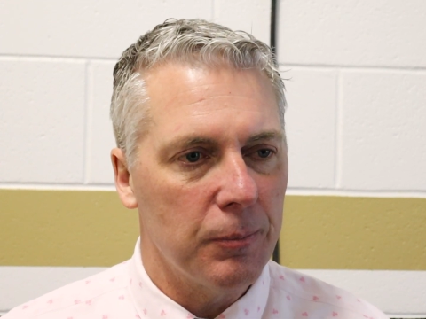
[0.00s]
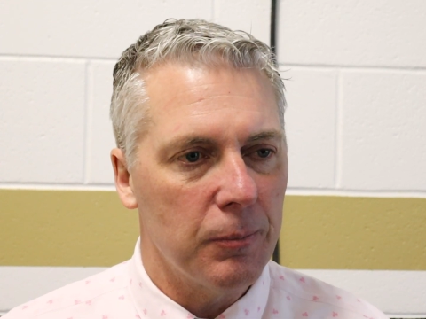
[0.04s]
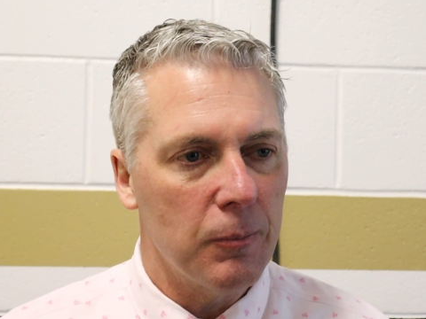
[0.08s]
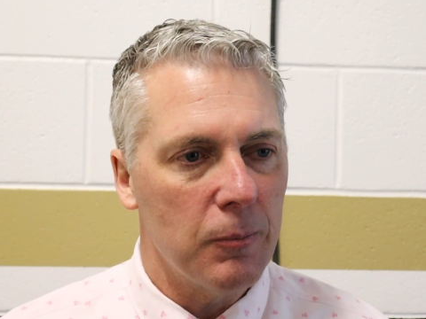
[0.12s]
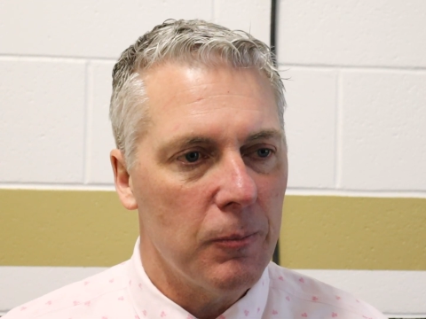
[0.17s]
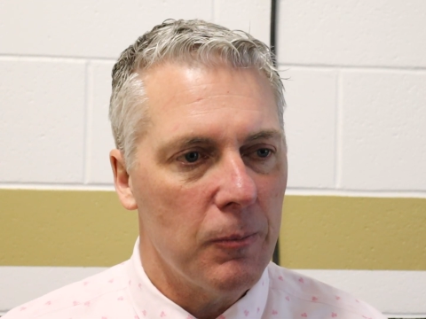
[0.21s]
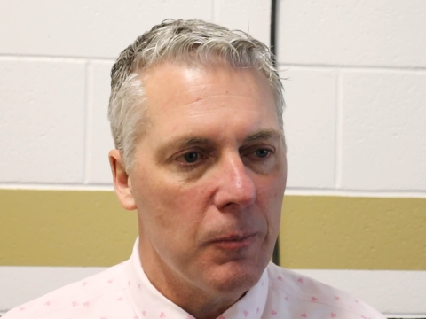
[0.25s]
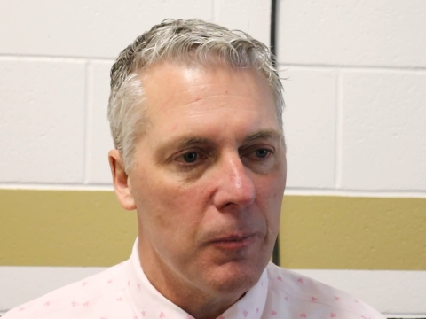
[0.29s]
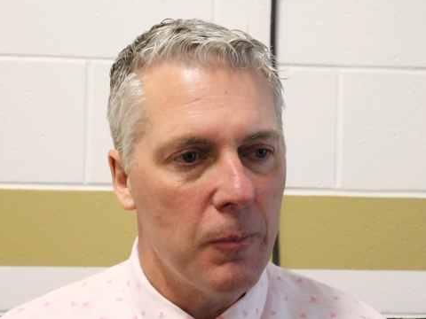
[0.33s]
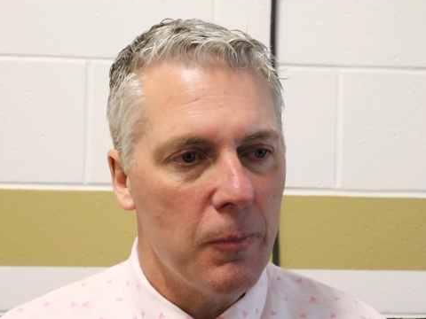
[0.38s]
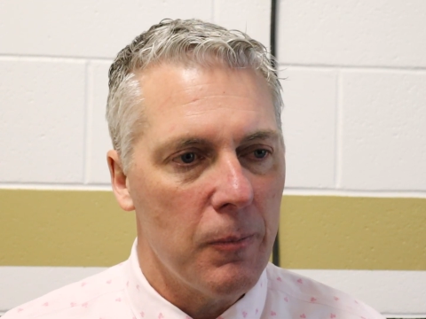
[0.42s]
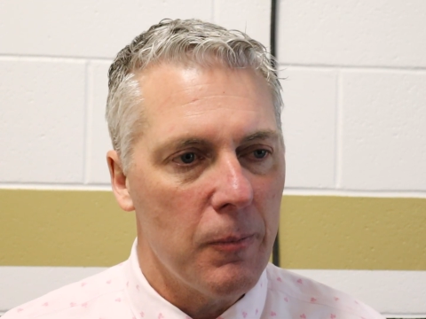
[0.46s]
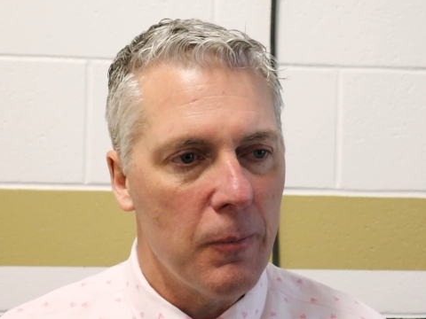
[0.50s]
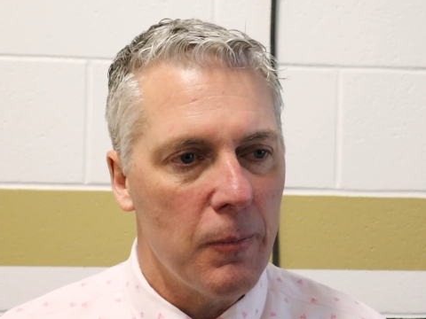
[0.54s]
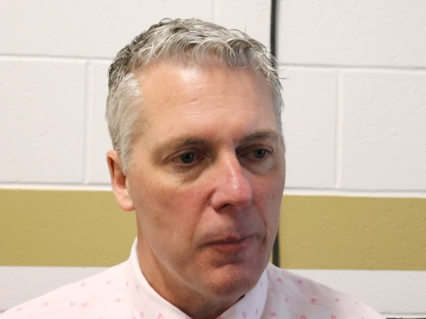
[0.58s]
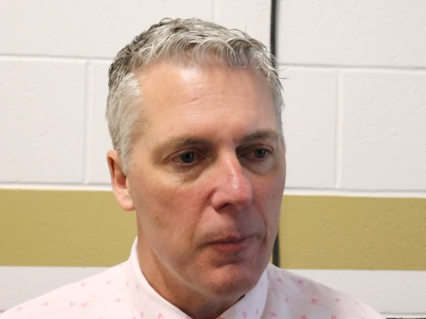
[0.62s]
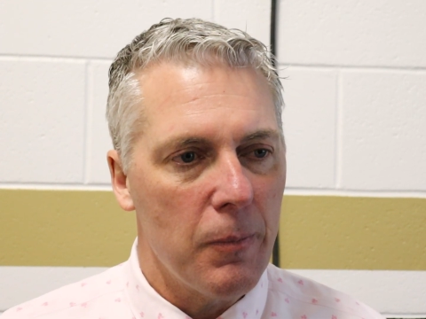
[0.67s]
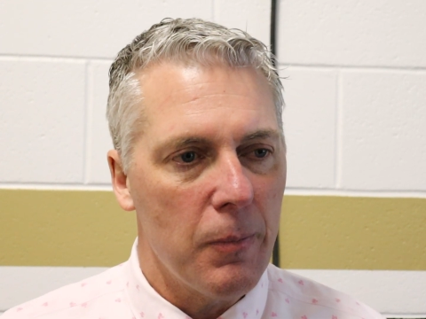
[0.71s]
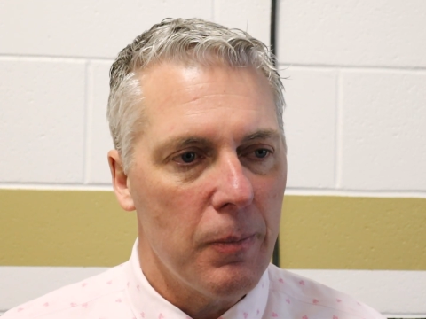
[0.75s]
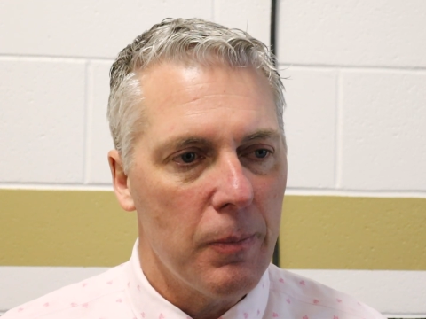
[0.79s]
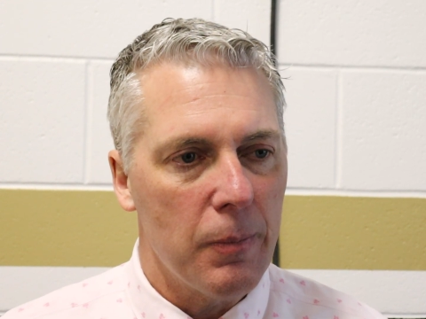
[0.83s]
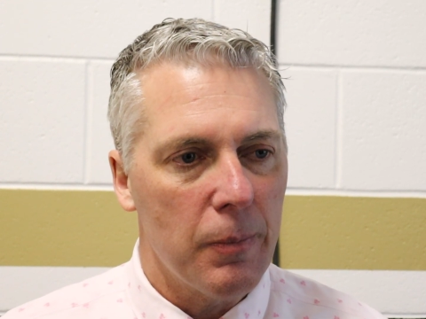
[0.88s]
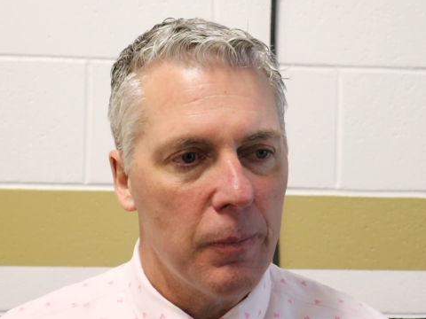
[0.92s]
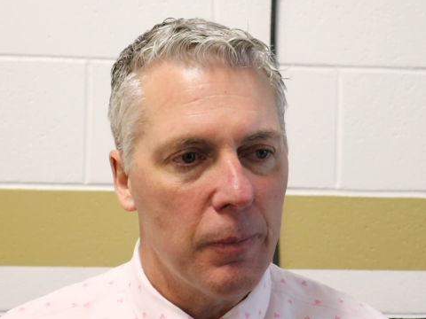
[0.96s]
Now, Andre
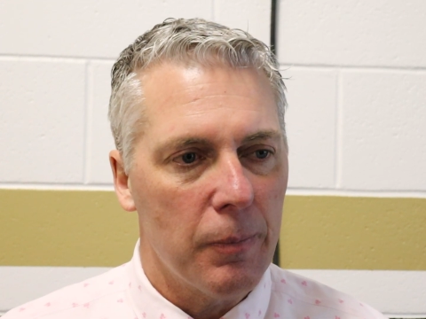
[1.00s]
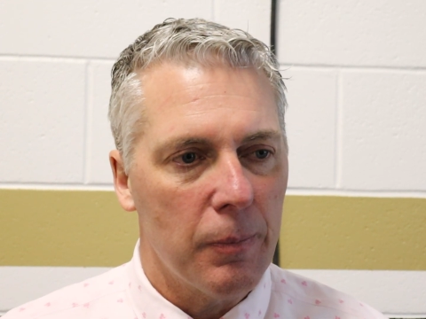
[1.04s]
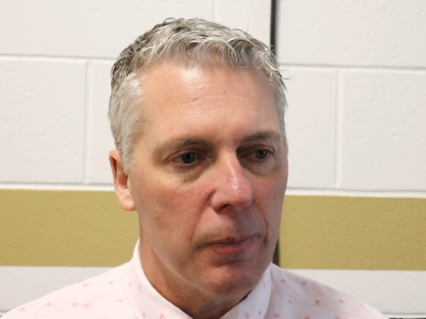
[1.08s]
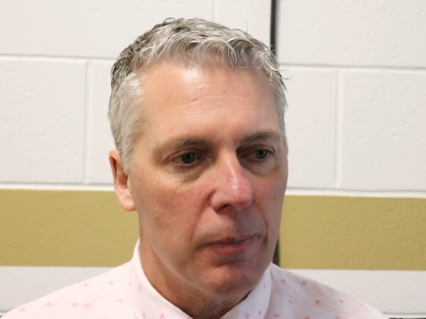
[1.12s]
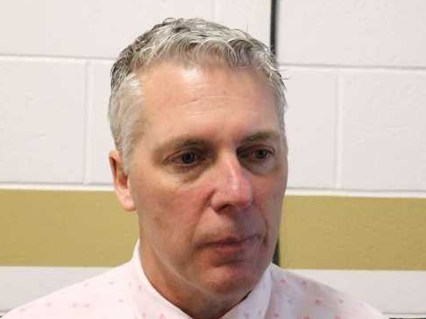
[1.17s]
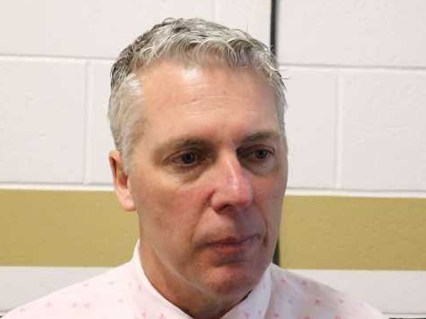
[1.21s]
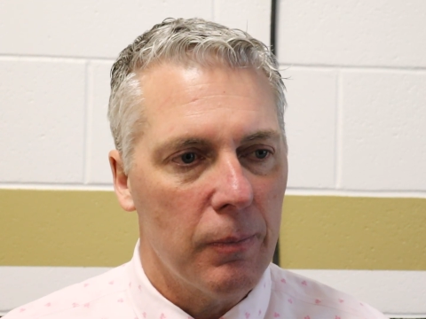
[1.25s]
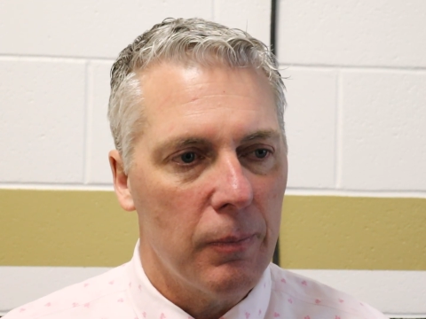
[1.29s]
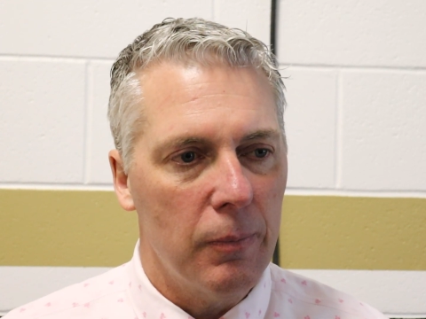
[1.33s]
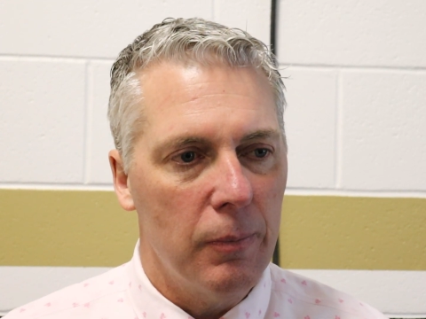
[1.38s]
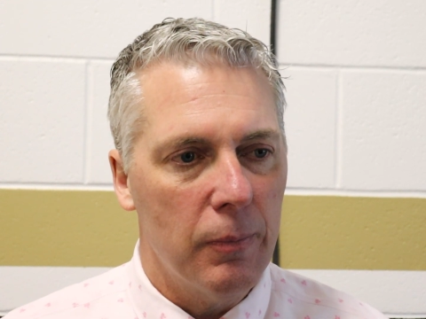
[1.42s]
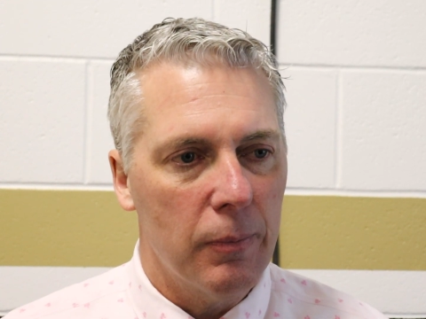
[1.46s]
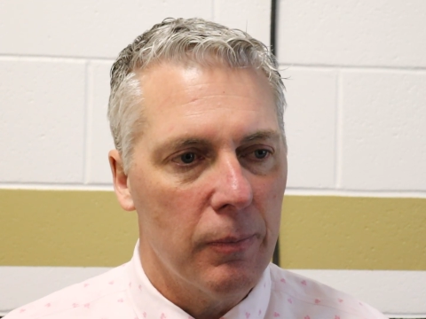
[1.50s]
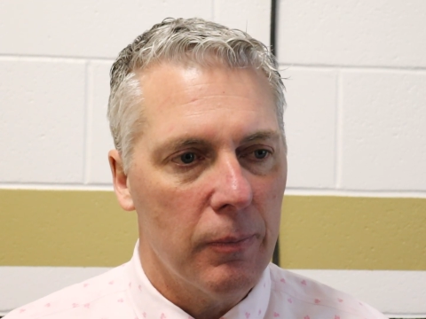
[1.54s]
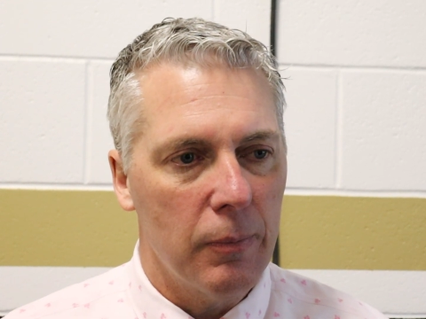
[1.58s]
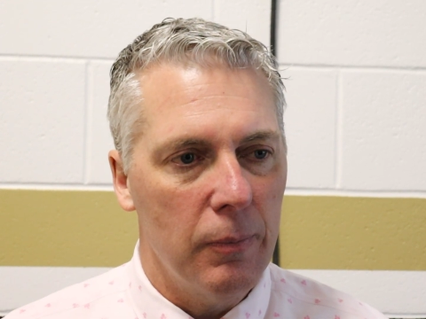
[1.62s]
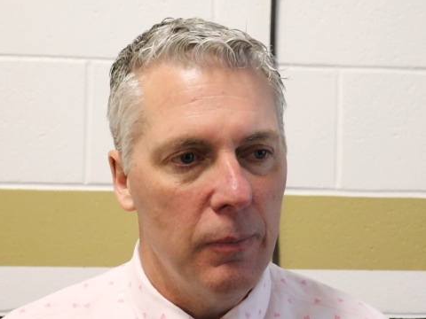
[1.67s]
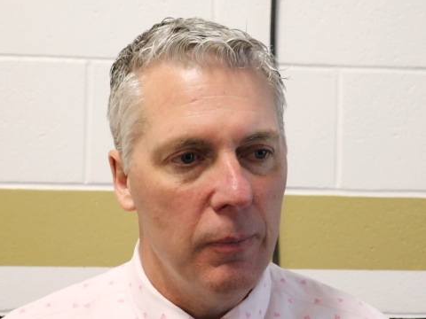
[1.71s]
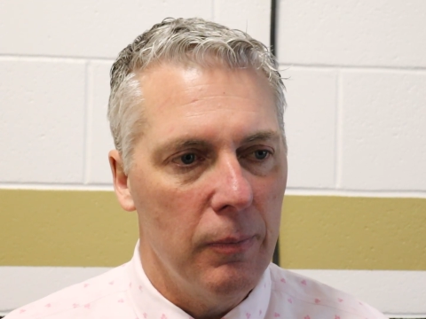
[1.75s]
Maruna, a player who has been